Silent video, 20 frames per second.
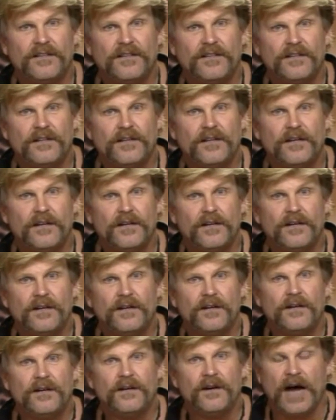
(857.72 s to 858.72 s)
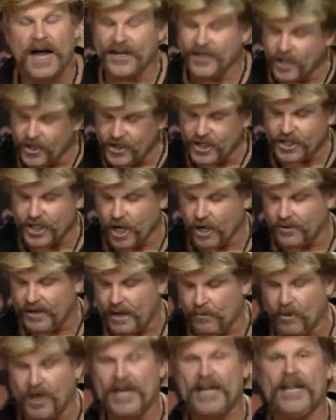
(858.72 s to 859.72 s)
No, I don't. I know you don't,
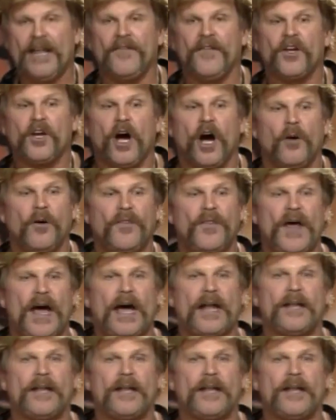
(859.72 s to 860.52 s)
and we're going to end the call with